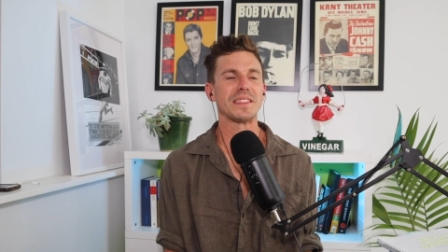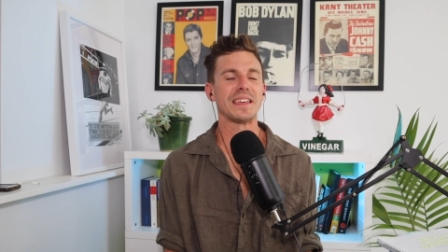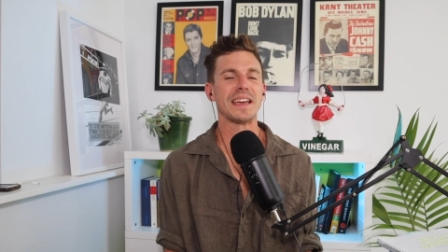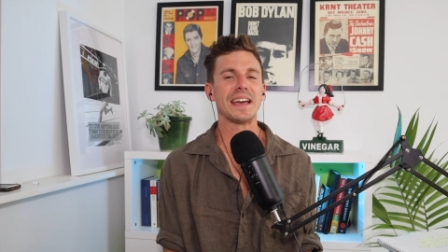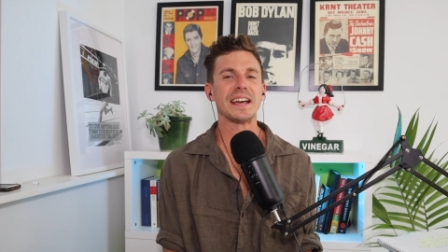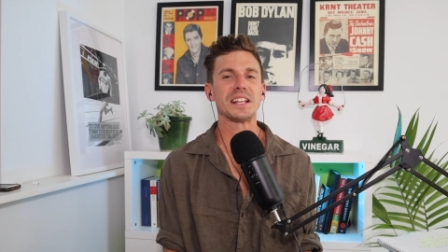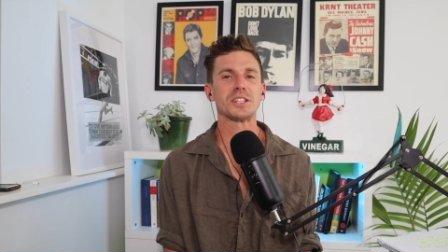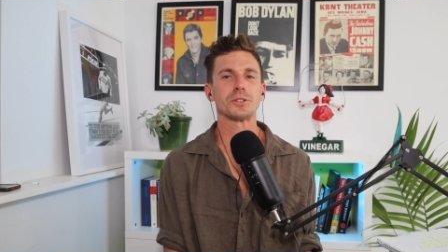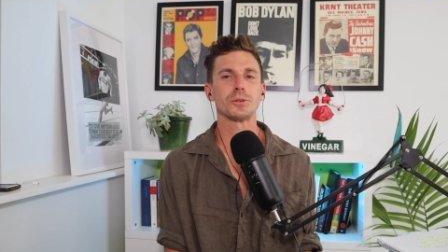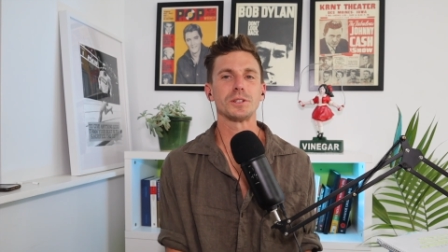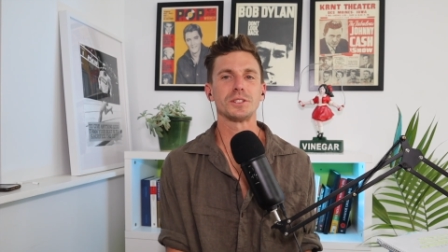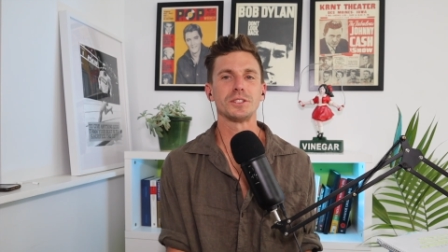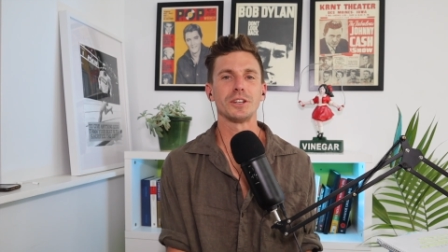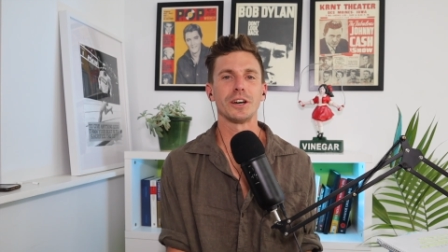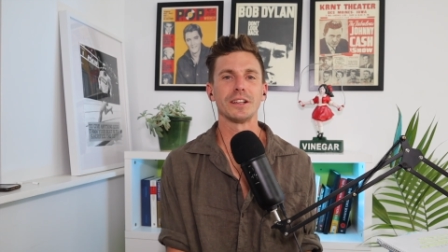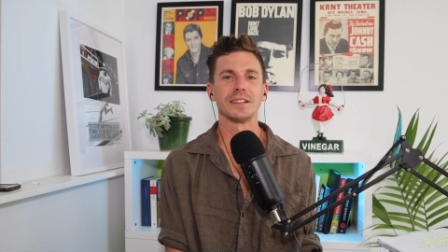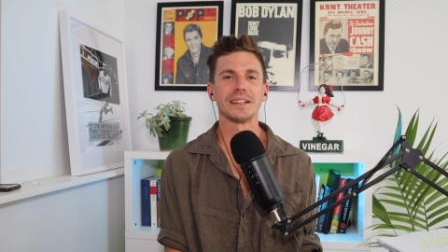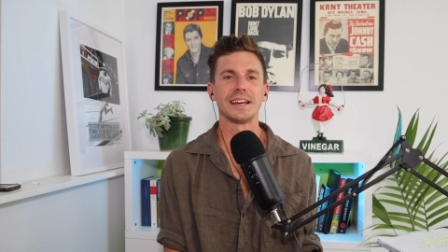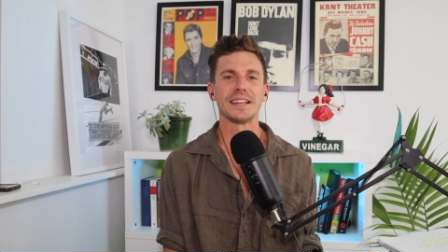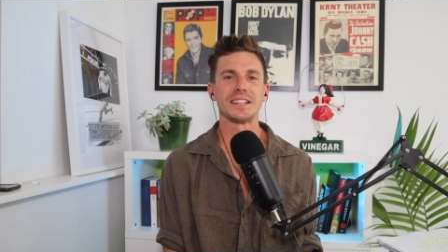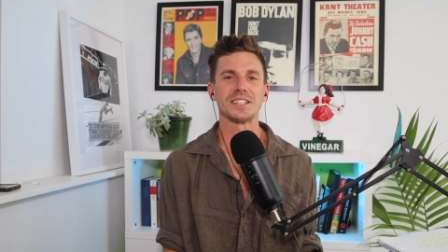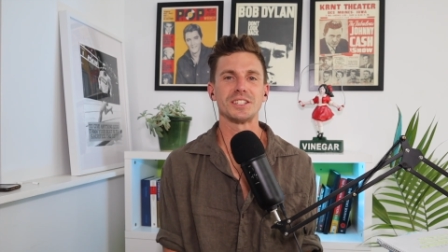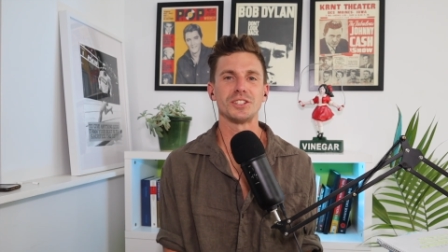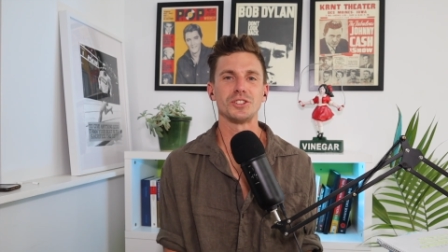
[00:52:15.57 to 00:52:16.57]
The answer is no,
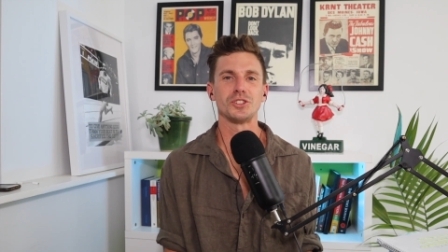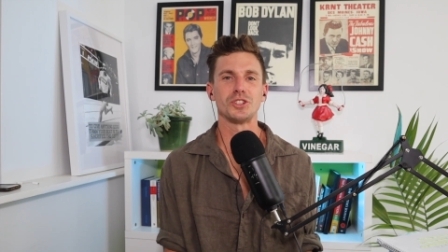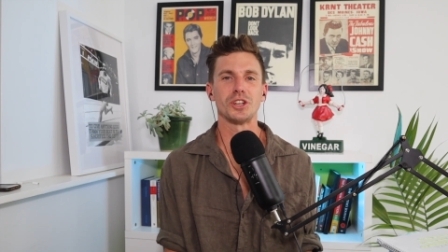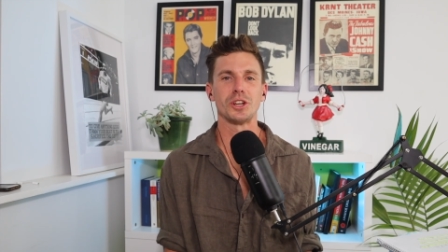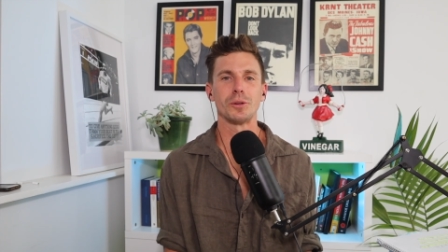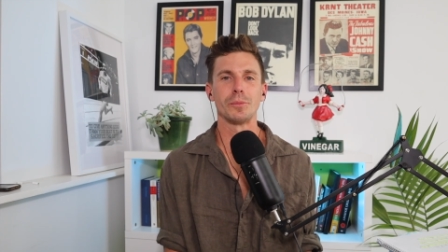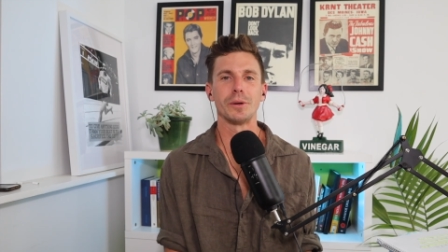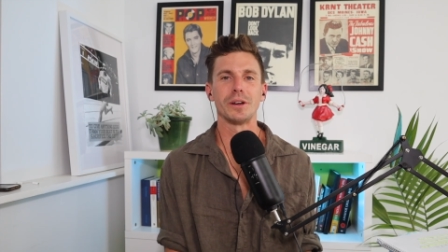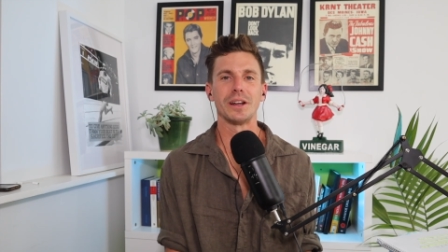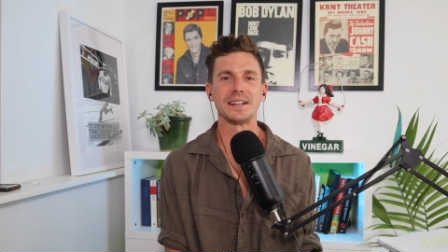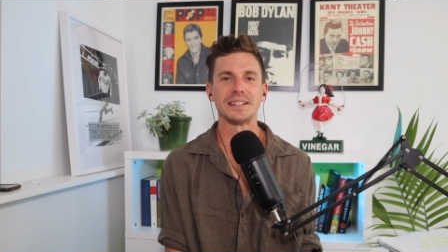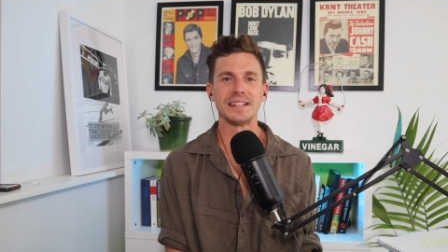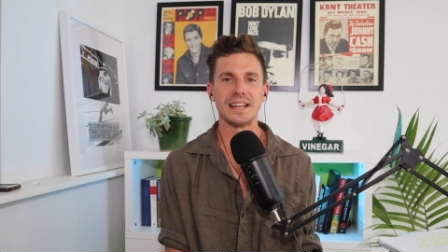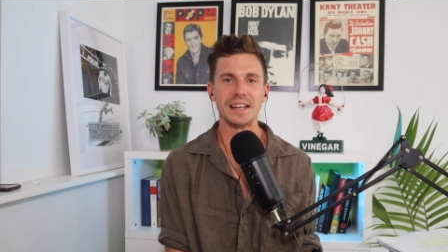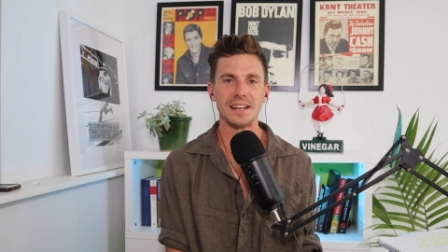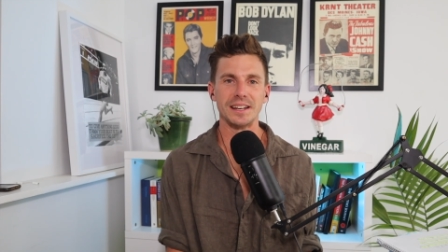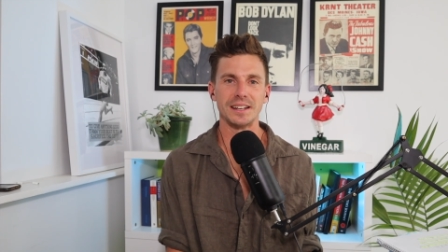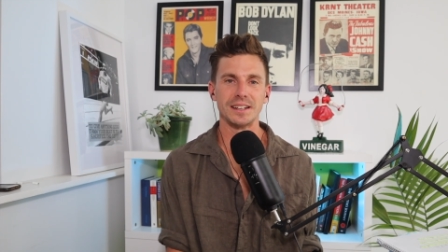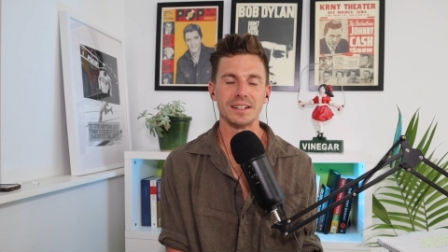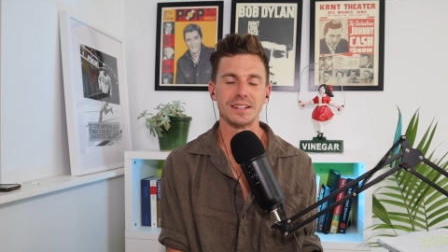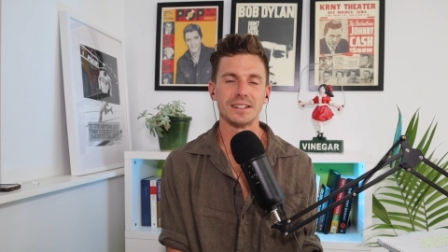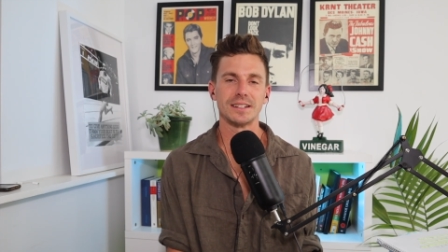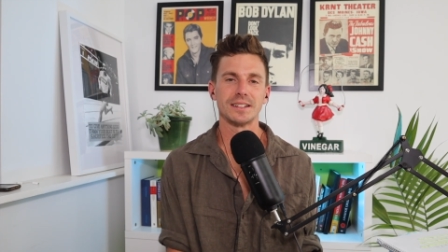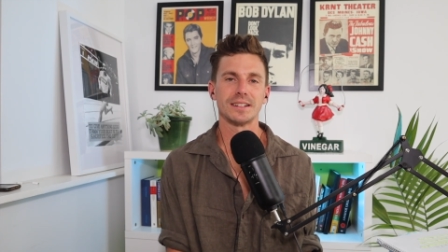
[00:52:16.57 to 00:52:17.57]
ladies and gentlemen, I
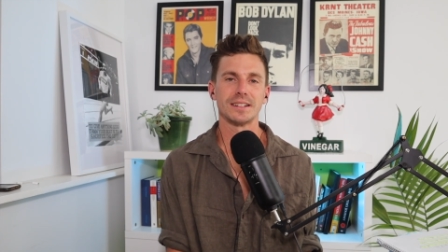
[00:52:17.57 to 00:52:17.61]
didn't.